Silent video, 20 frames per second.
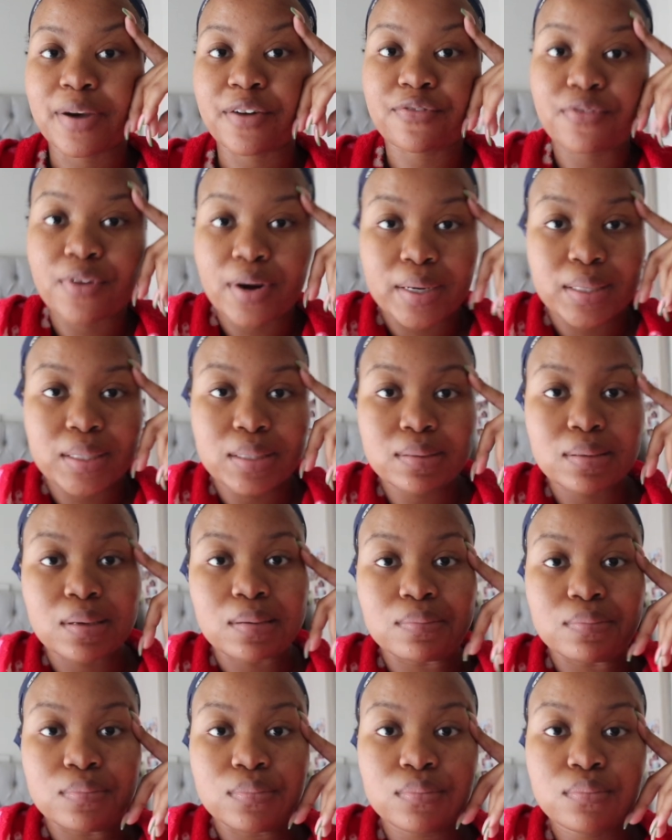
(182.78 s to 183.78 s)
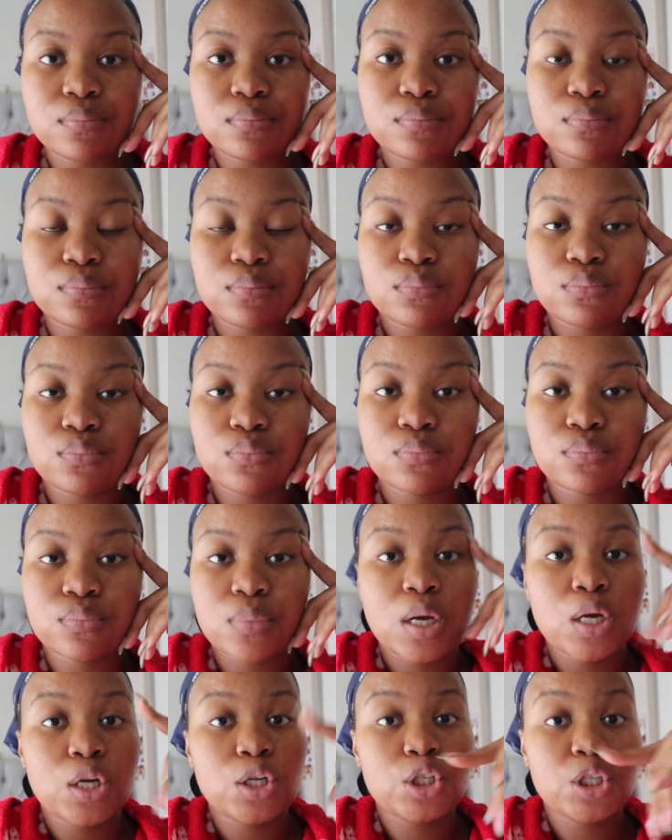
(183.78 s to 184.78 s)
I fried some
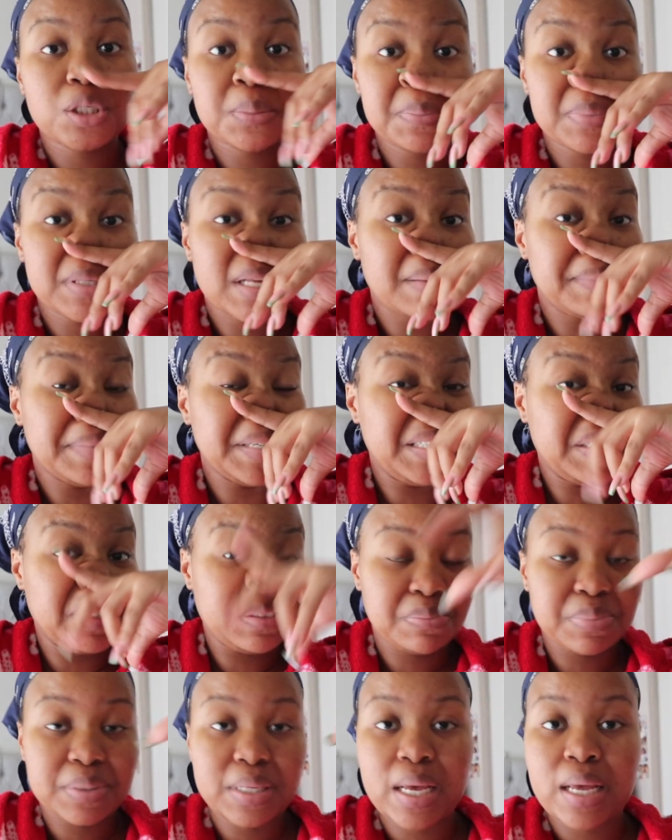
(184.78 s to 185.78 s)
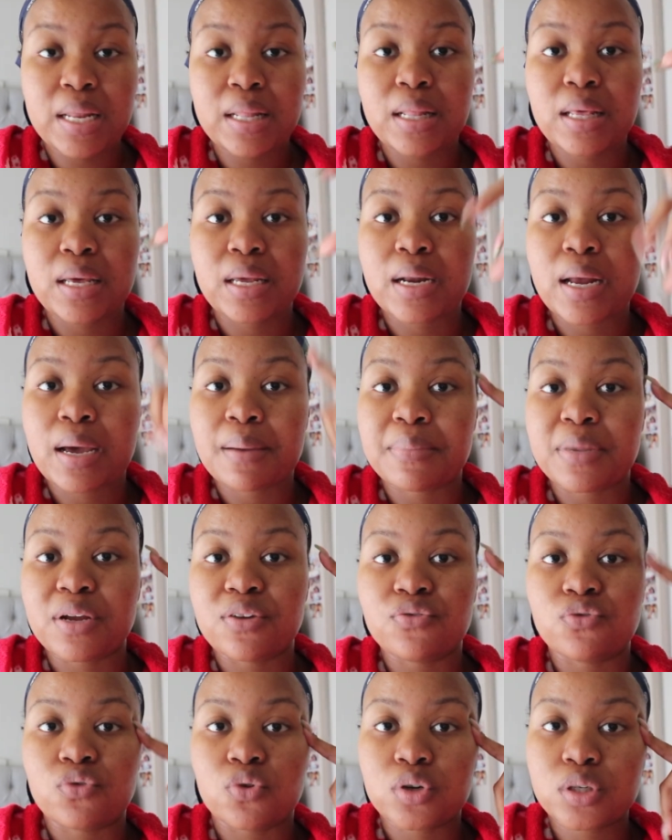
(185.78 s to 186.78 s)
chips. I made chips and then I
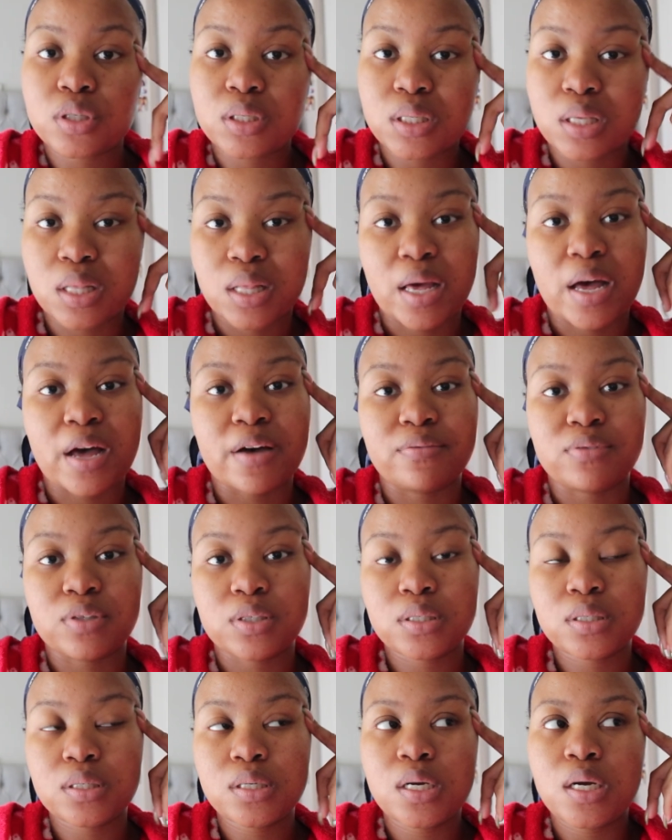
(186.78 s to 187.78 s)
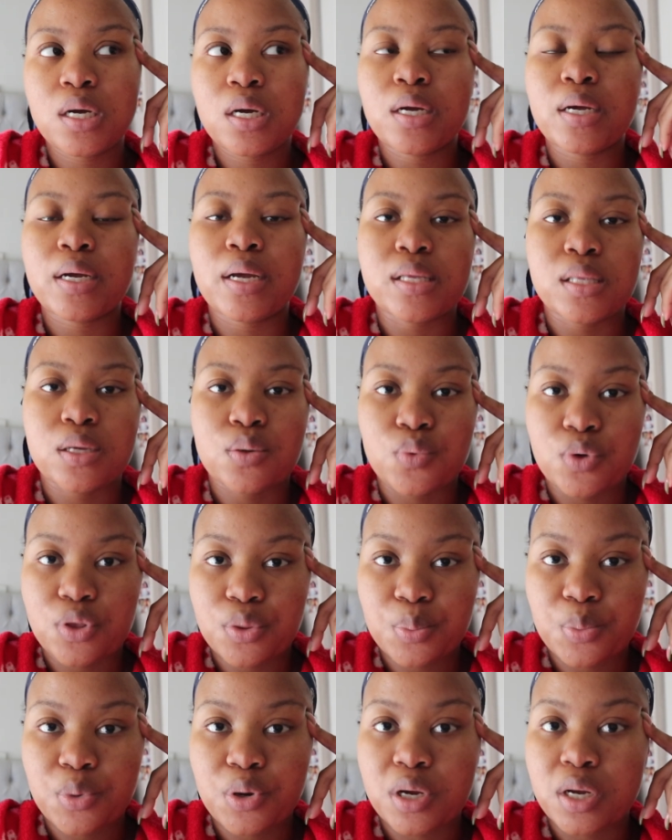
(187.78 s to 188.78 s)
made wors in the oven and
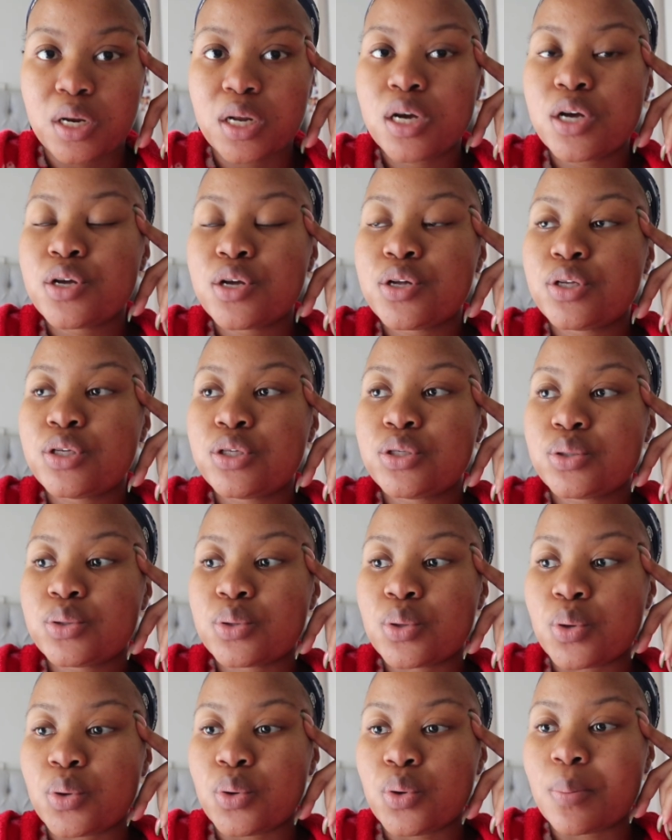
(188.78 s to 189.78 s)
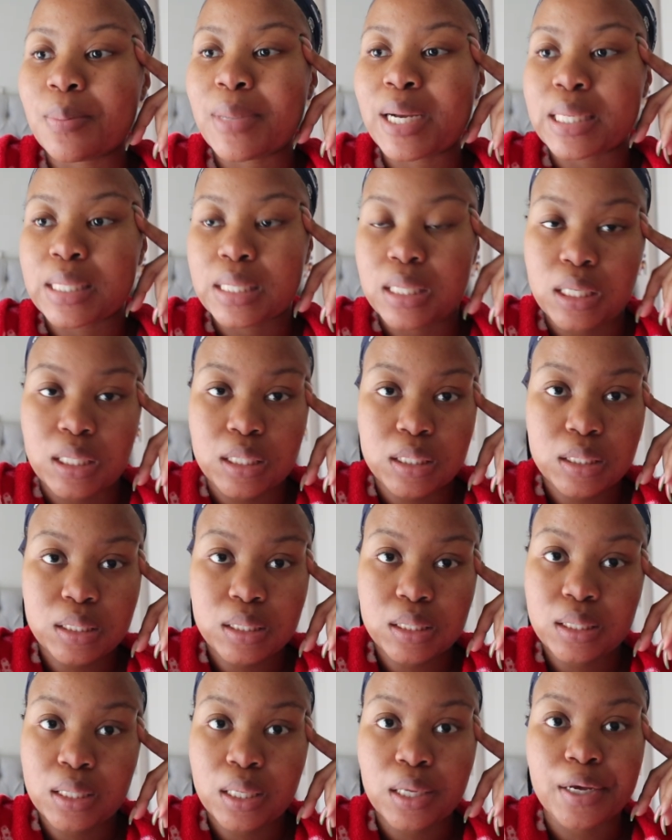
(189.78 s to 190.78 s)
with bread. So my niece
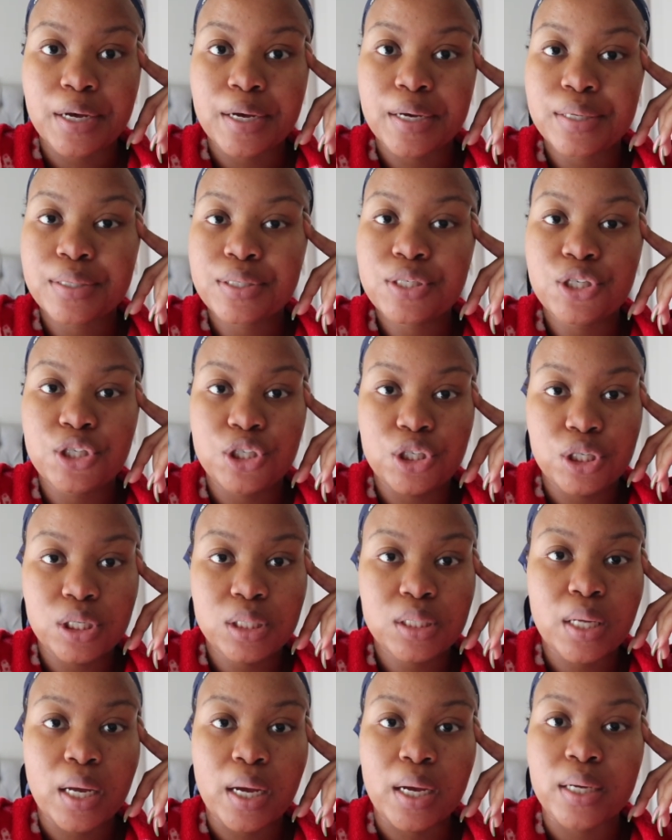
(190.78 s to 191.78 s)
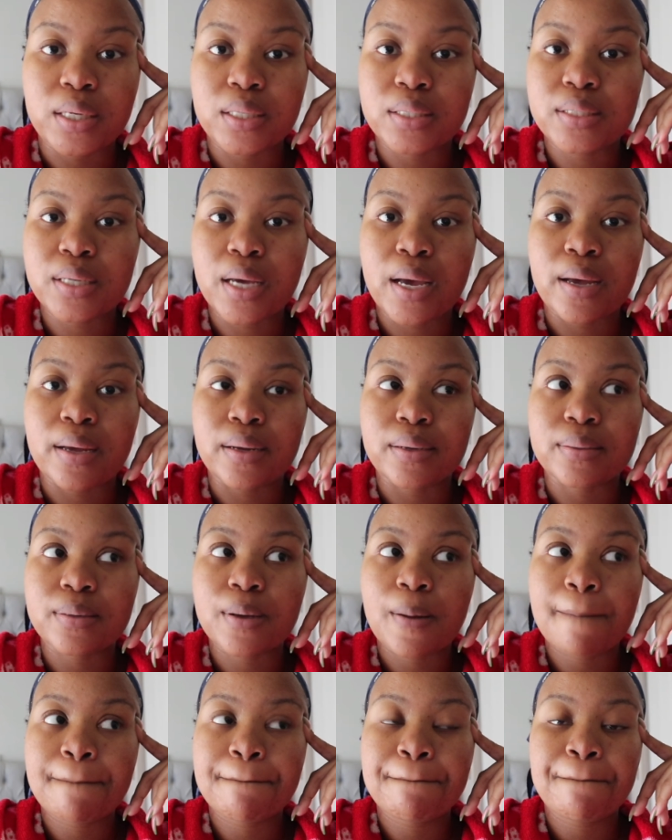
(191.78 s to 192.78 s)
is here, she just ate, and
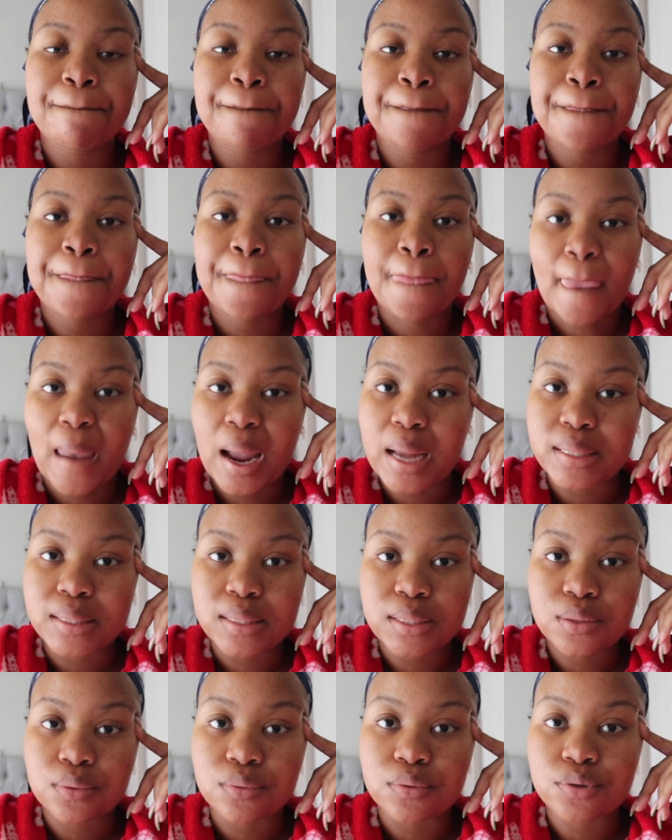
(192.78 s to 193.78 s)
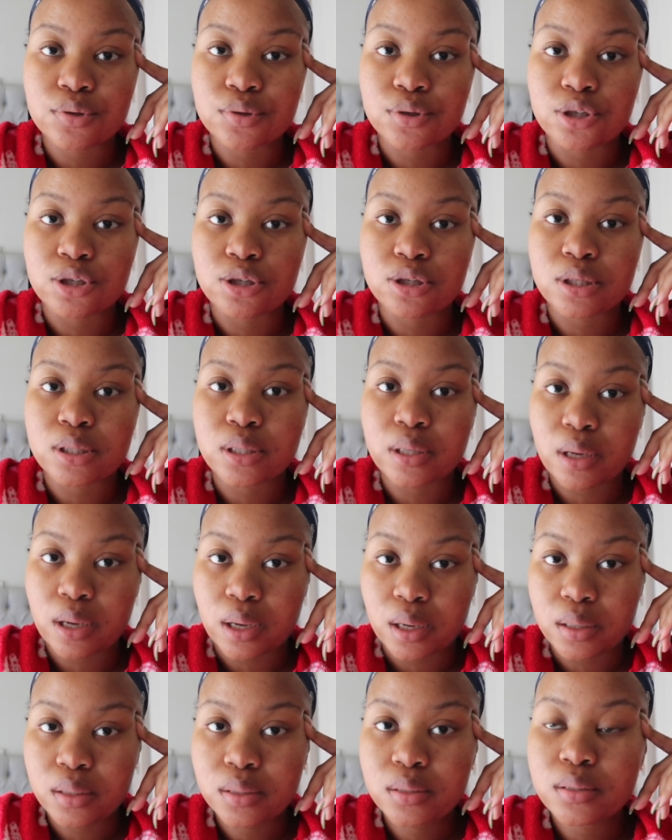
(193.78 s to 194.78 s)
auntie also just
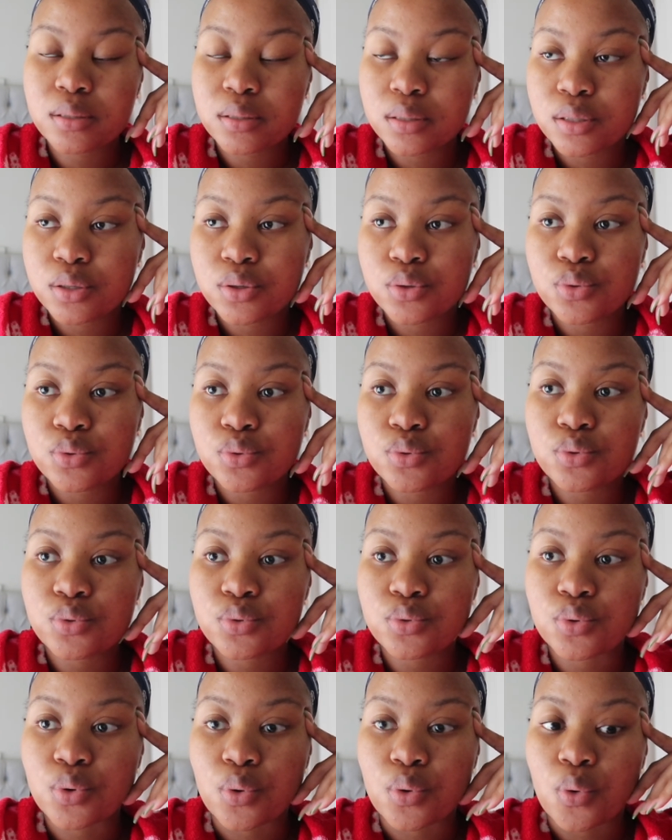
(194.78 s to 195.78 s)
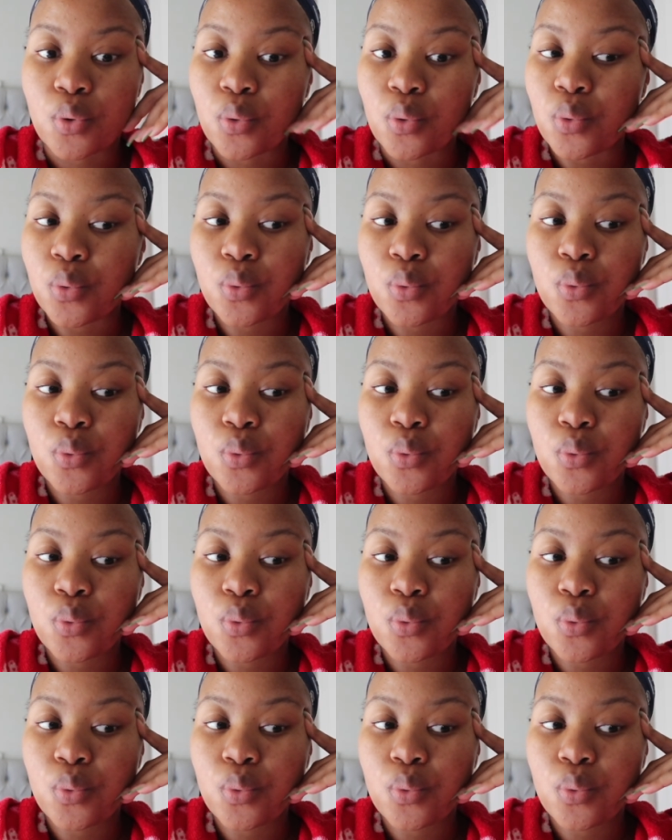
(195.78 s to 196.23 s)
ate, so